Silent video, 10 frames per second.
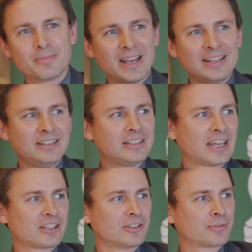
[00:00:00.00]
many
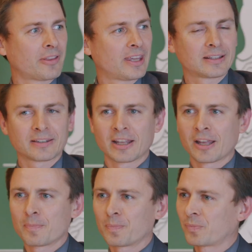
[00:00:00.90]
indications for that,
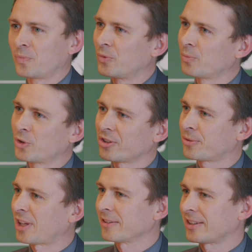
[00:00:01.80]

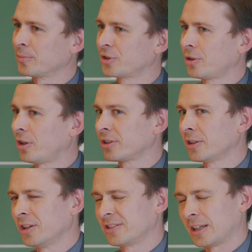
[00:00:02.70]

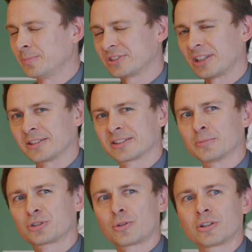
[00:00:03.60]

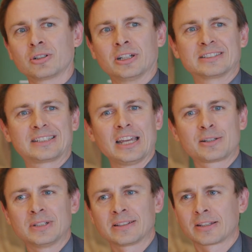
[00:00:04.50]
some strong
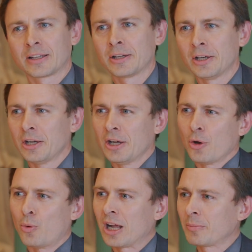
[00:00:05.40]
statements.
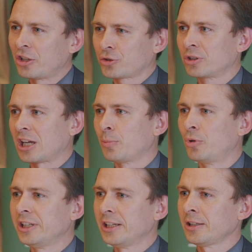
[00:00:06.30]
One by Jean
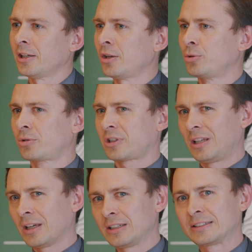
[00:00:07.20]
Carbonnier, who
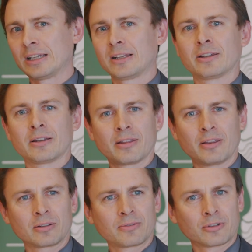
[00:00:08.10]
clearly said
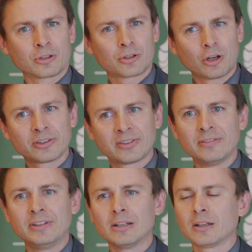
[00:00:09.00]
the Code
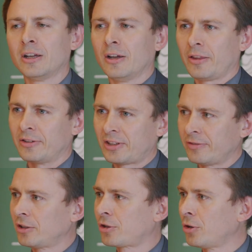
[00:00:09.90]
Civil, the
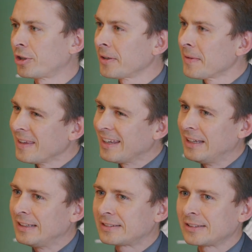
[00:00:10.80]
Civil Code,
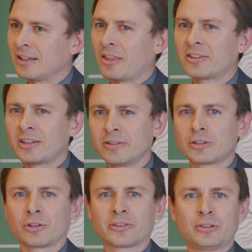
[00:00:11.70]
is the
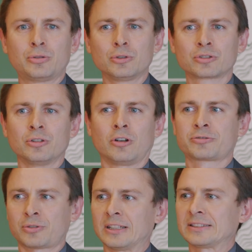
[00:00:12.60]
civil constitution
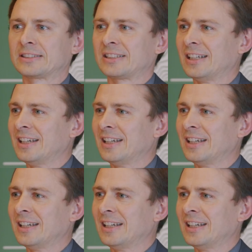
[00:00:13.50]
of France.